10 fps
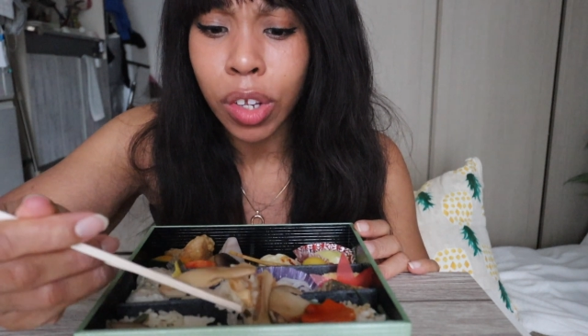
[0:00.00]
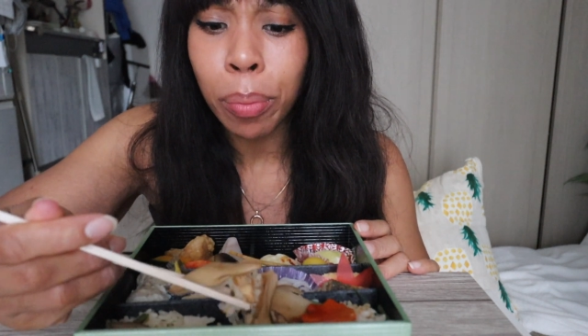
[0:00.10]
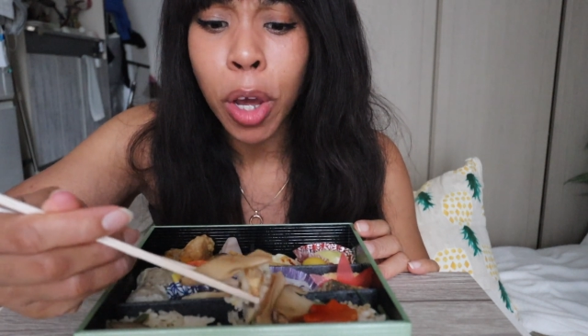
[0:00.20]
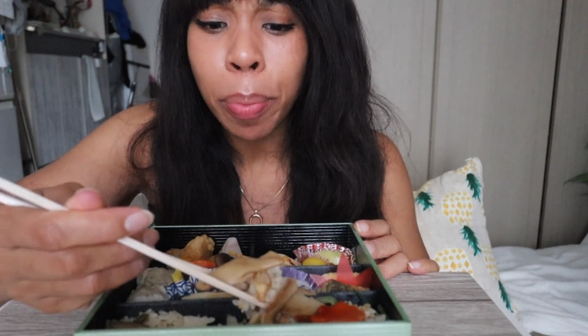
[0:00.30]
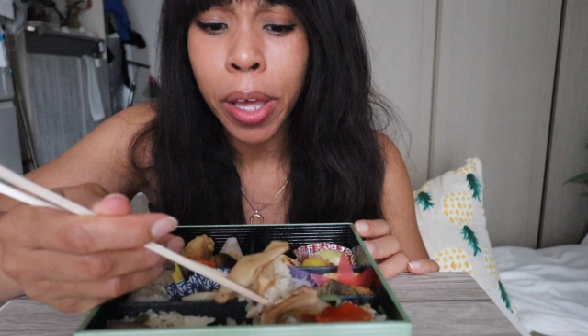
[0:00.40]

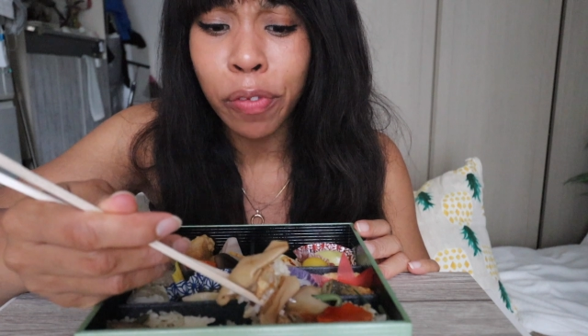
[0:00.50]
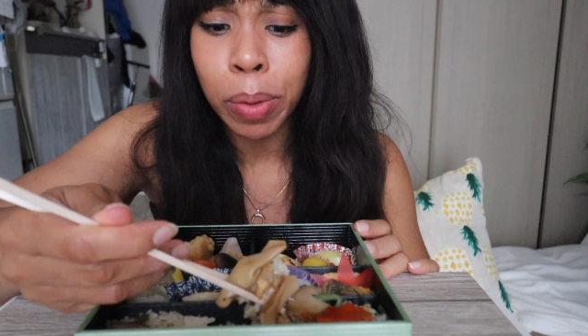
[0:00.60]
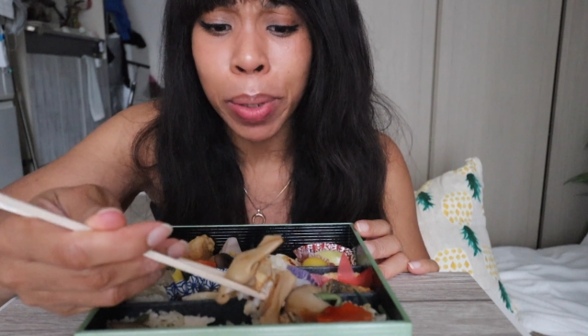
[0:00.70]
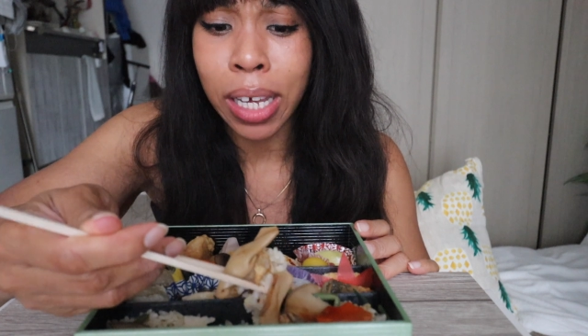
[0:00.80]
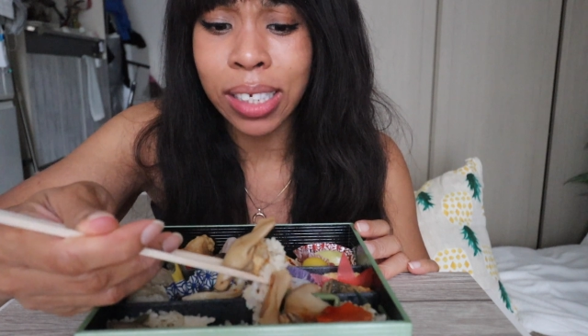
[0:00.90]
a
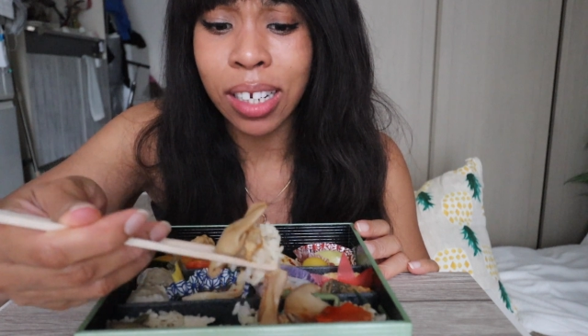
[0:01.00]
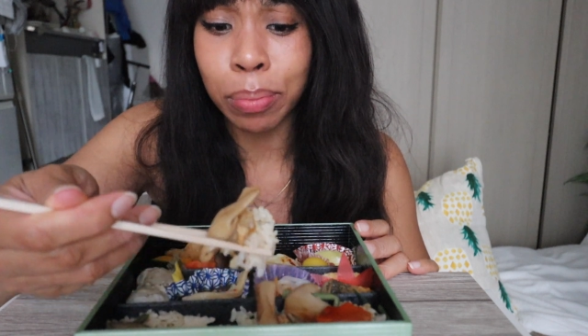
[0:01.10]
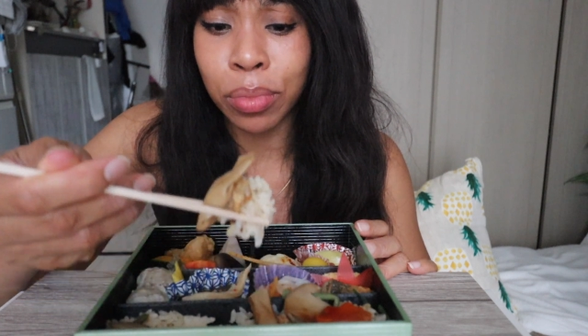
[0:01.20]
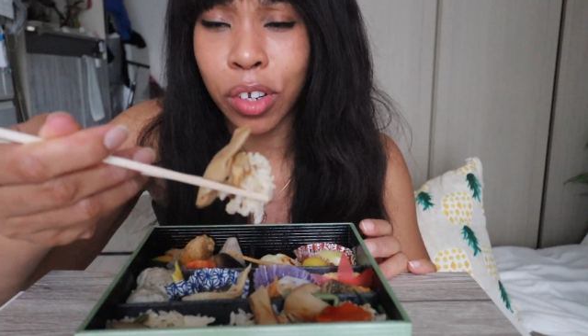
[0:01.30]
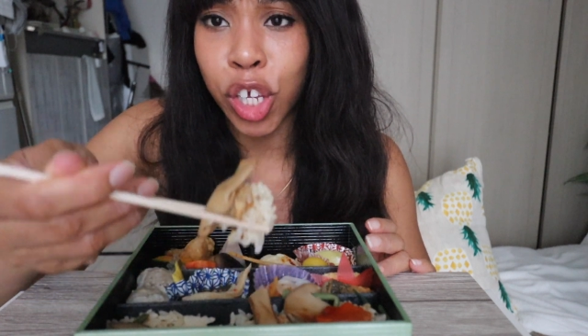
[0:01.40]
perfect person,
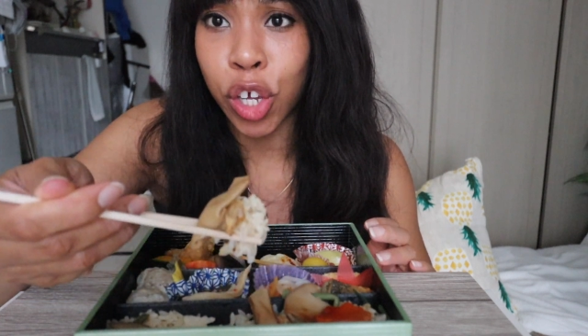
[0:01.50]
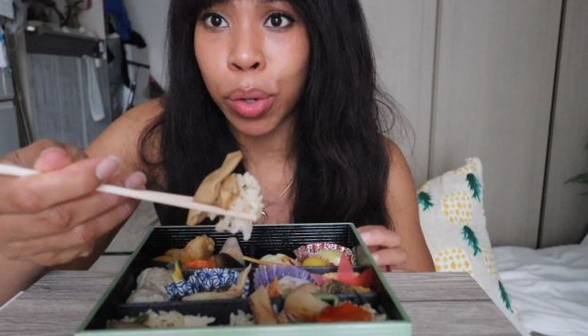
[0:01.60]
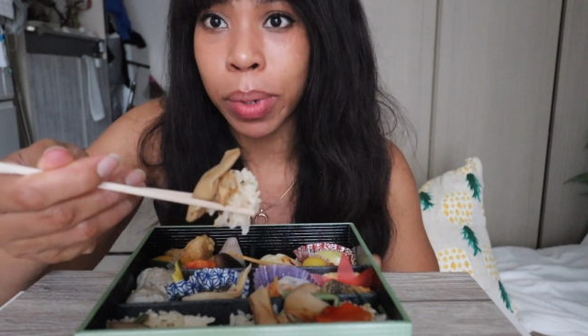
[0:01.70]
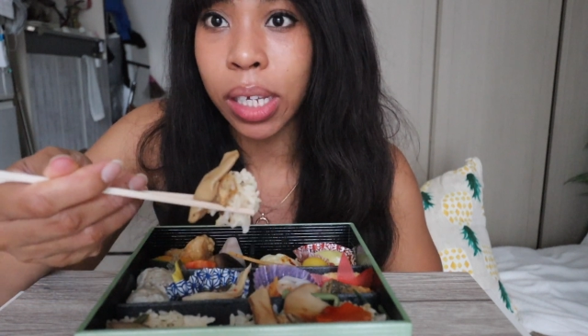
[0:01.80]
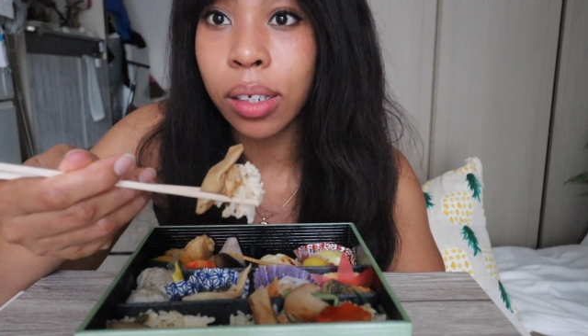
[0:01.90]
I'm
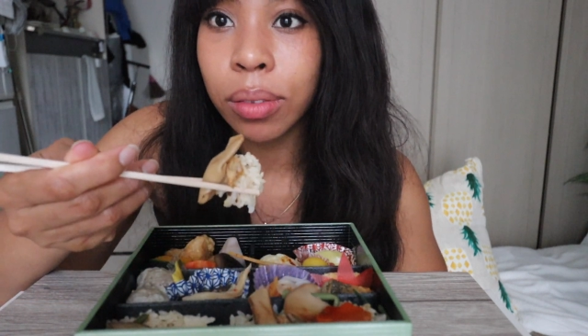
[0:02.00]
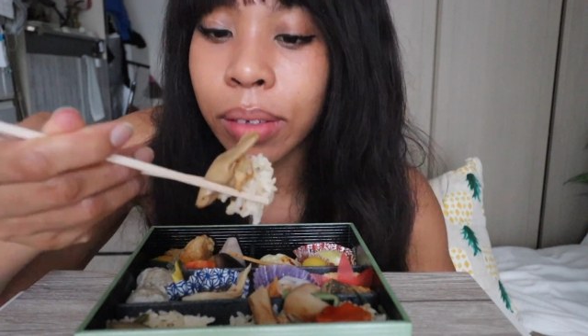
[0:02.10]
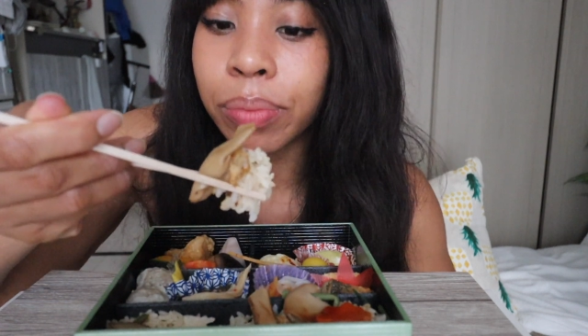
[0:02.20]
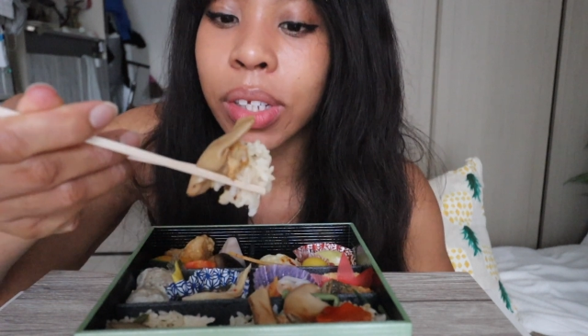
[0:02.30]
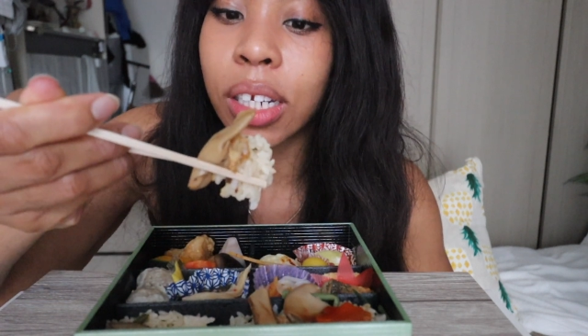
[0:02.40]
human.
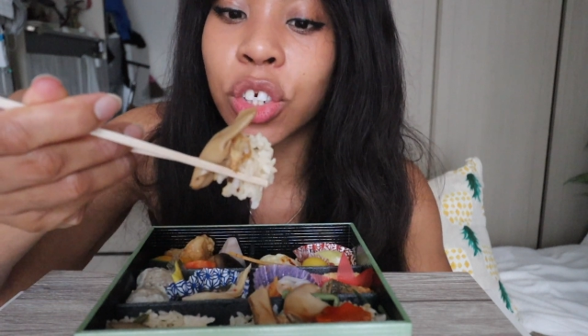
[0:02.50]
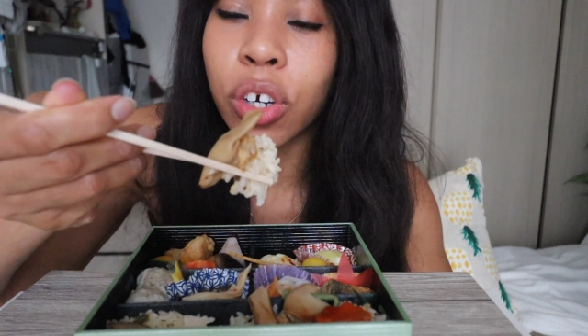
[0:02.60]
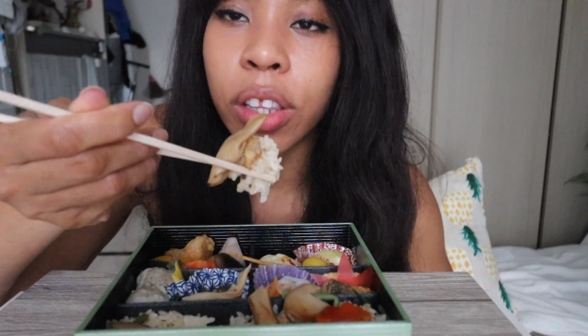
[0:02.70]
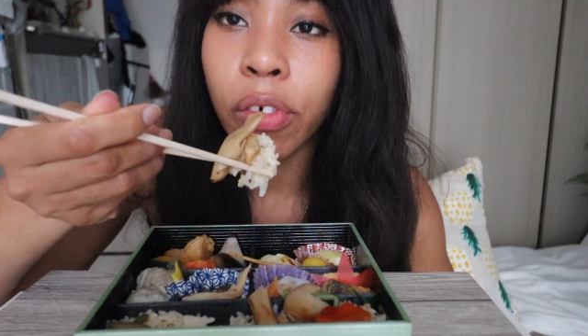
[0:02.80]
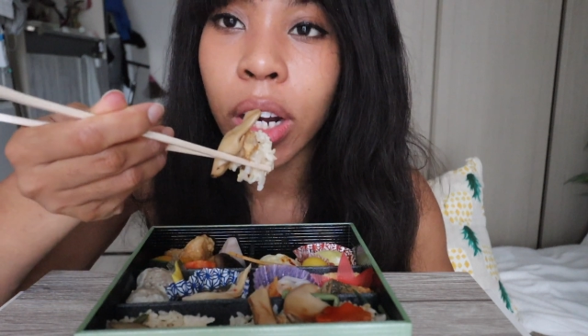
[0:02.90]
Let's
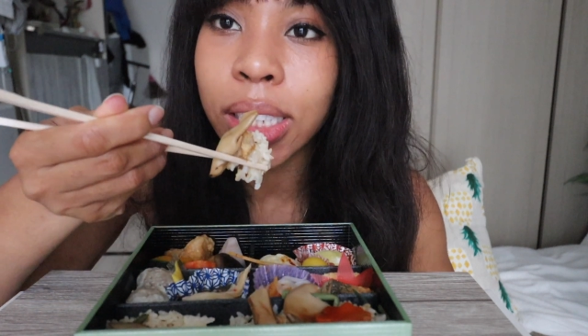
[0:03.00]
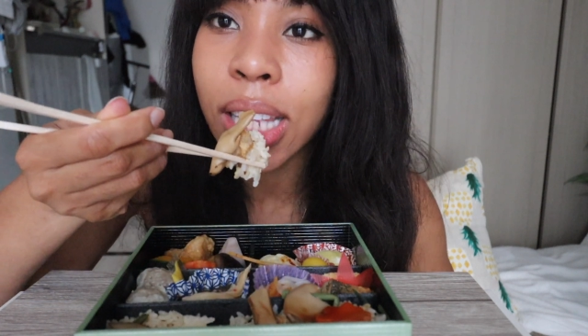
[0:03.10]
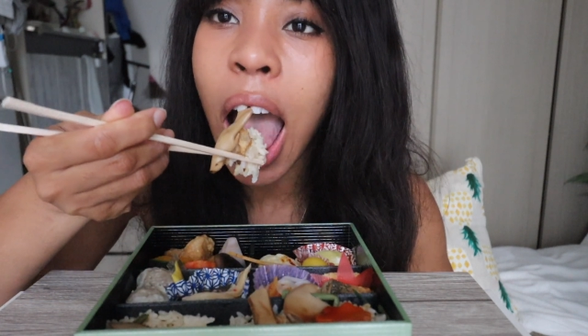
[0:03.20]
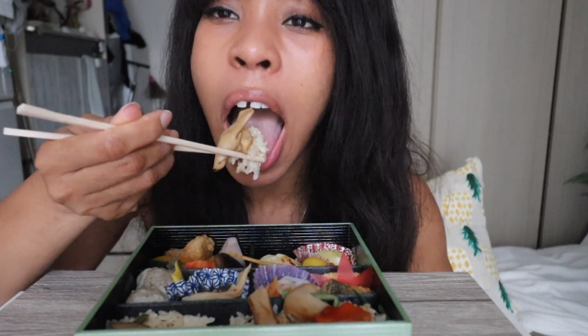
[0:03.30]
try the rice.